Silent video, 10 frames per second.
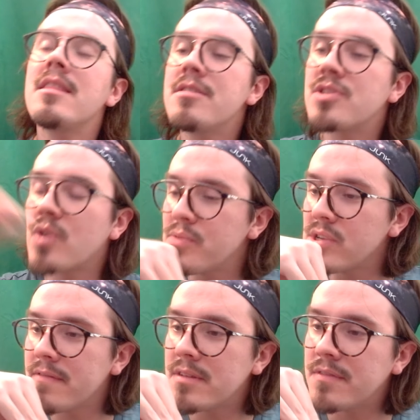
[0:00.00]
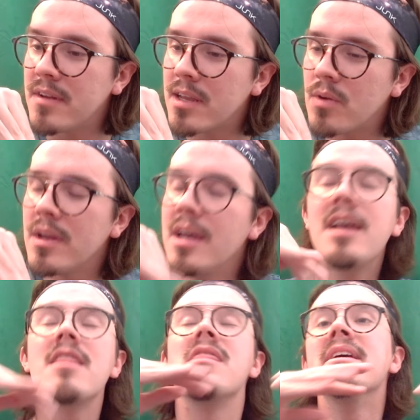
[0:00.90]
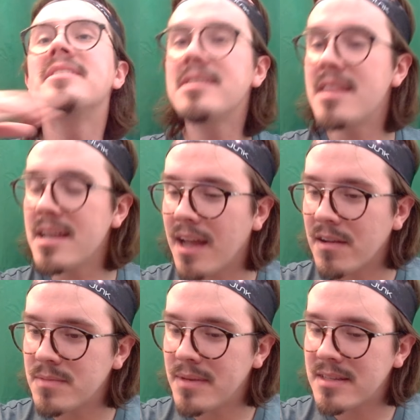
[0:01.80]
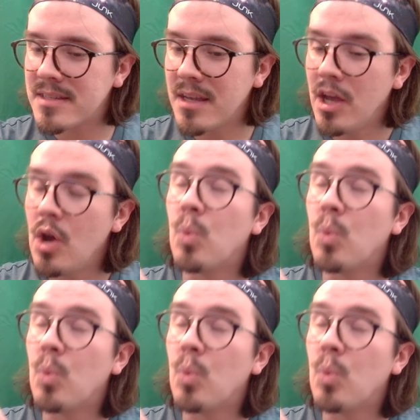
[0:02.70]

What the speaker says: in the description of this video. This is the announcement.